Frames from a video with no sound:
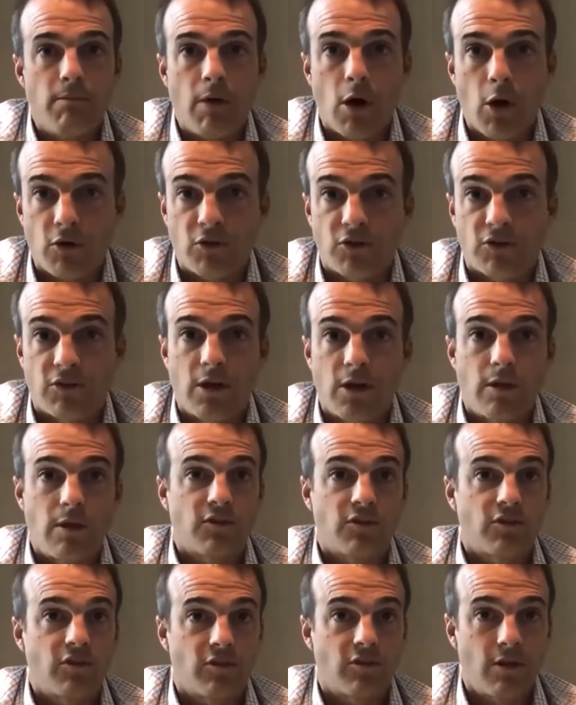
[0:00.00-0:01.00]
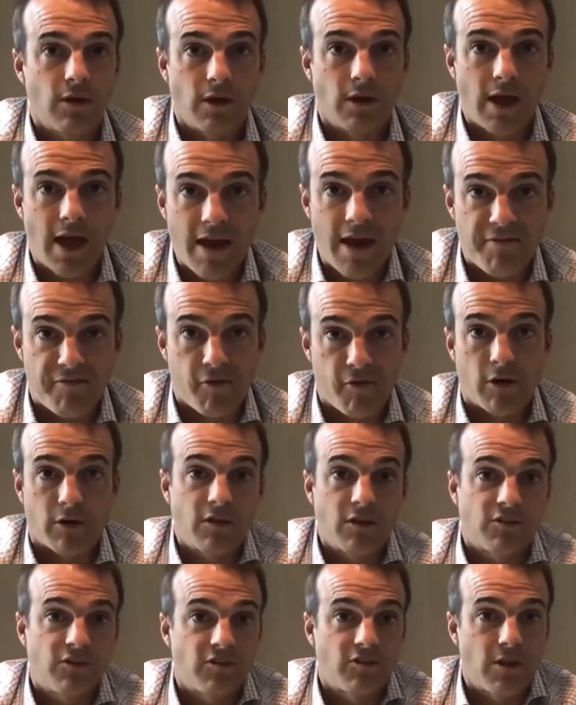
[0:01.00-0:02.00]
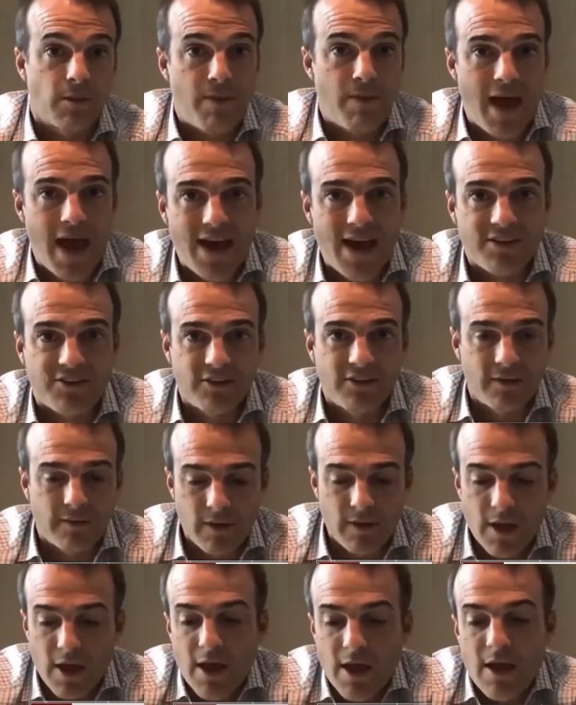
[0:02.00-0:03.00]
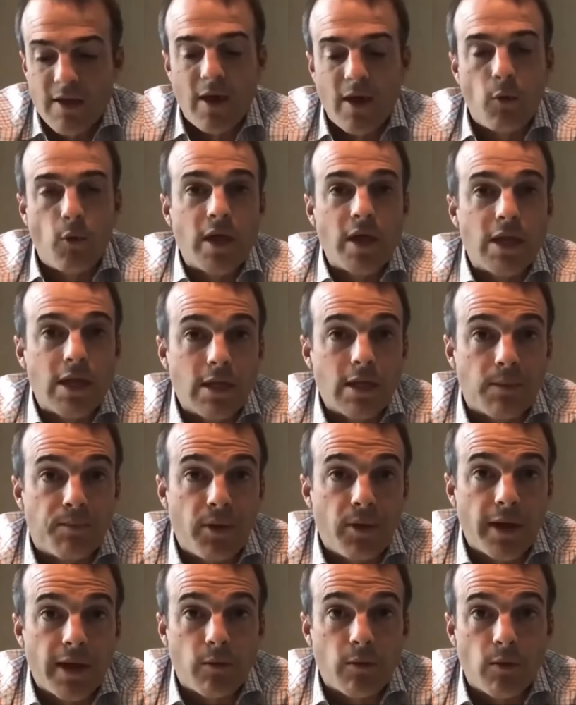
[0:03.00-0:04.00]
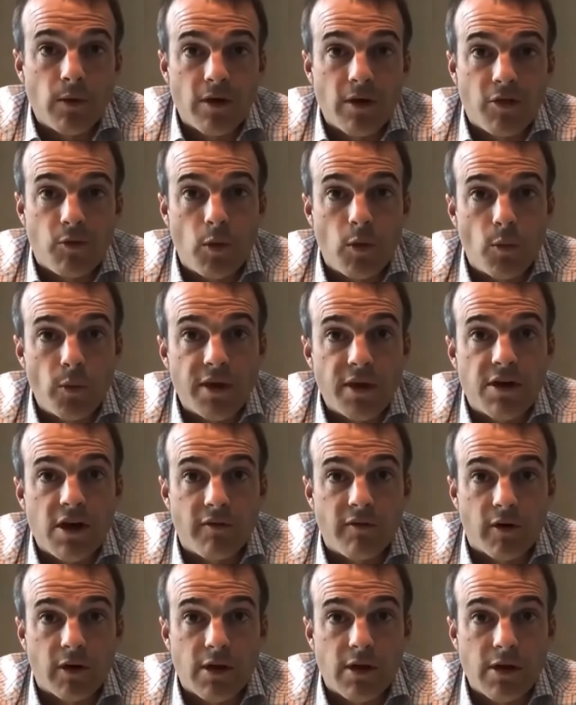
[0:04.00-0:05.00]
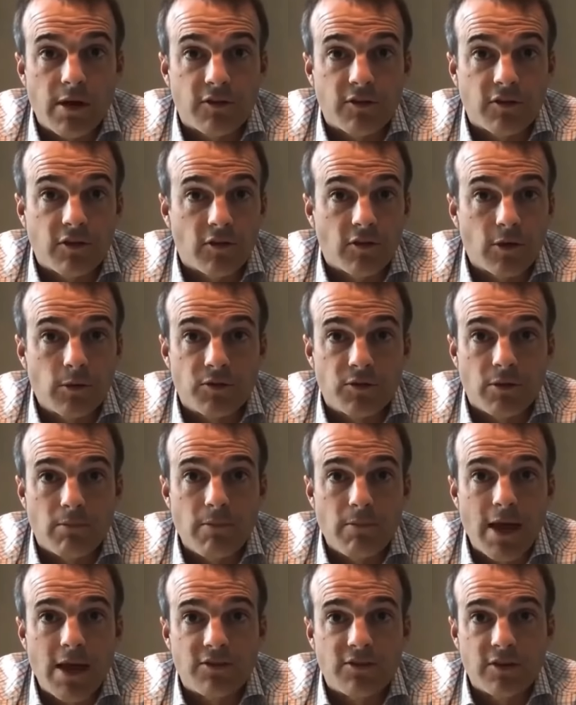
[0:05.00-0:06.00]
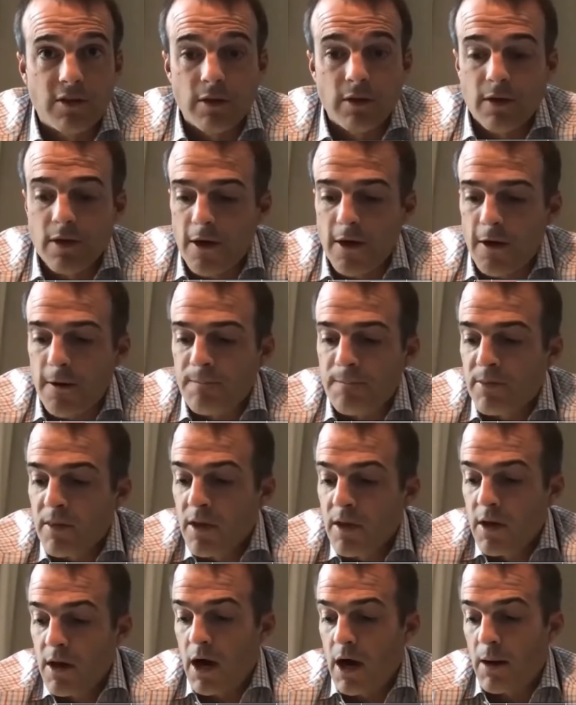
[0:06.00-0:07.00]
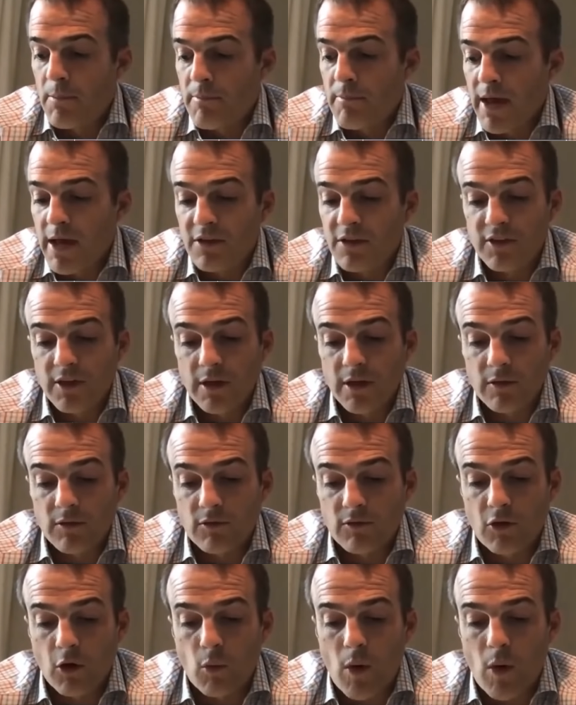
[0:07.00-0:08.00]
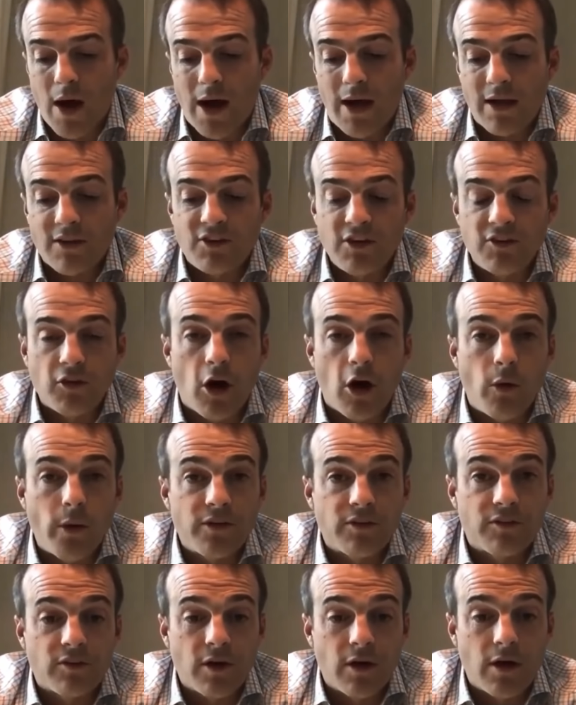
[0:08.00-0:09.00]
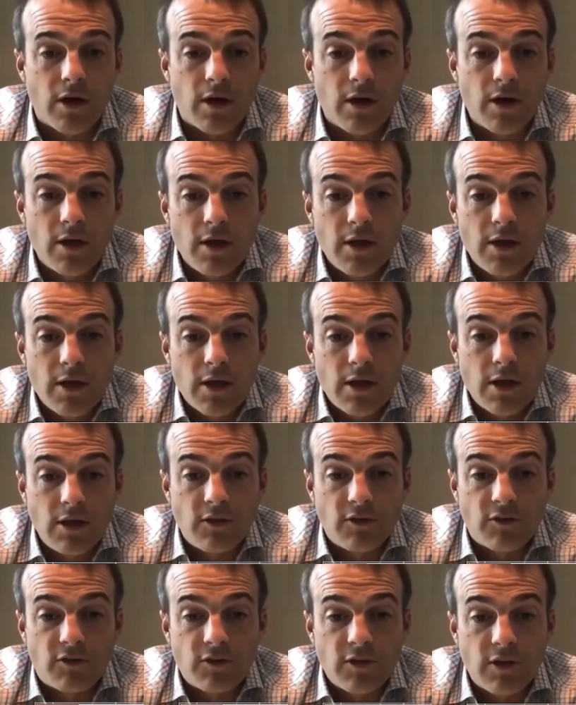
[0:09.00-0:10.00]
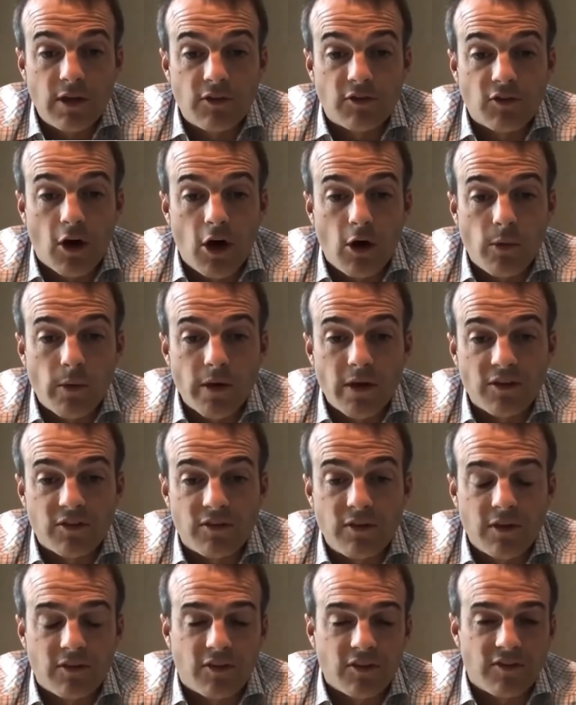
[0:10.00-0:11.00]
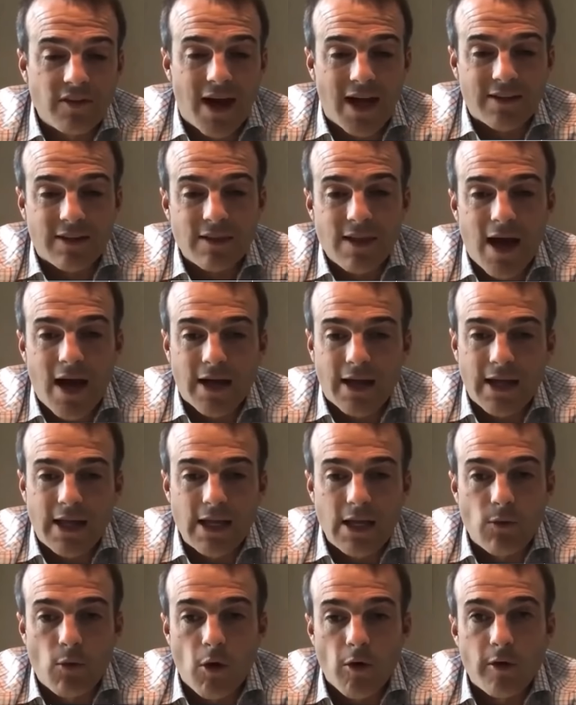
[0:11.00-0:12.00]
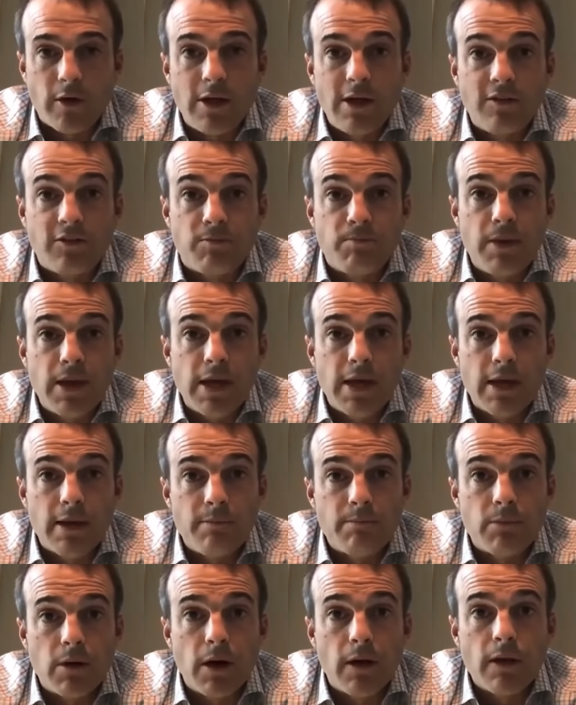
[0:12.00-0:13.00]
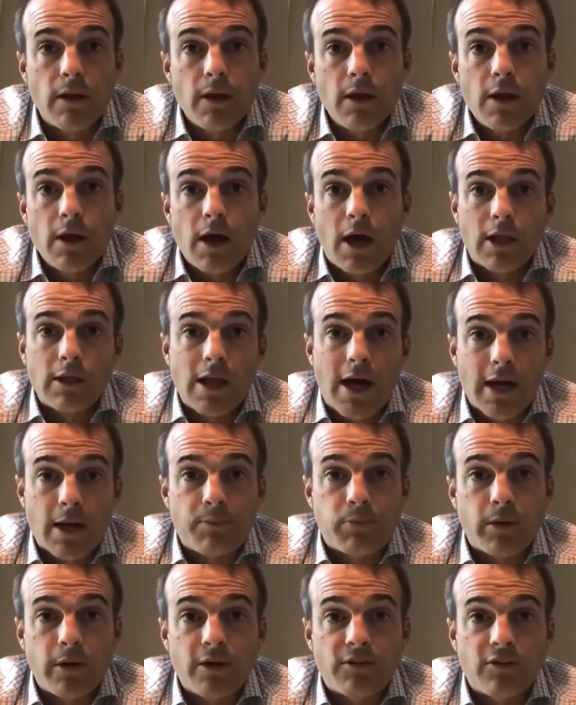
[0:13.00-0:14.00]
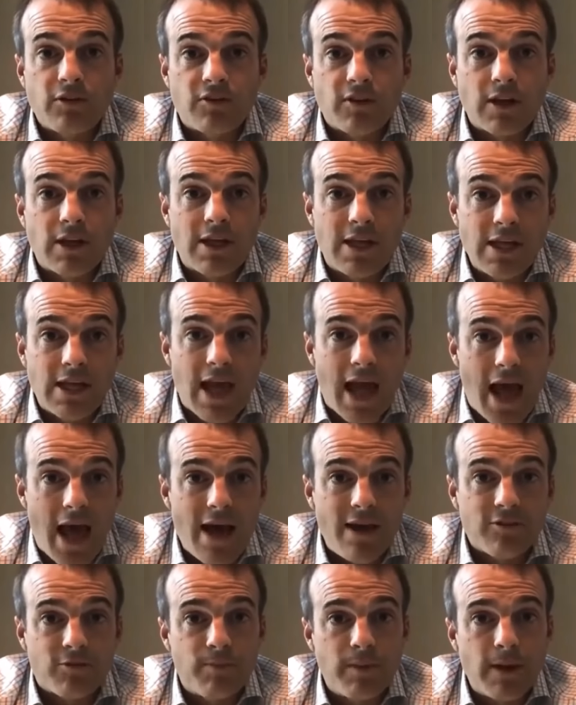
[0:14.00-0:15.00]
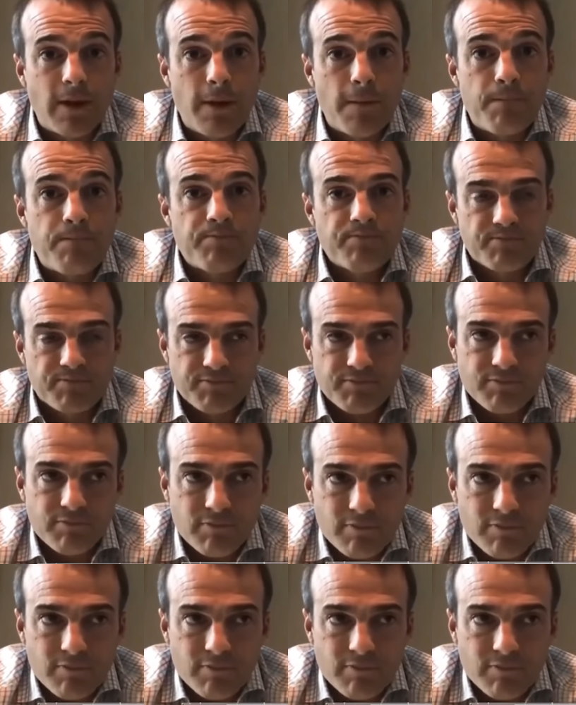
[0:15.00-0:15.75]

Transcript: emotion, this is the effort, this is the passion that we need to play with when we cover kicks, because it was amazing, uh, amazing to watch. He's always uh, He's he's always, this is not to knock anywhere that he's been, but a lot of places that he has been,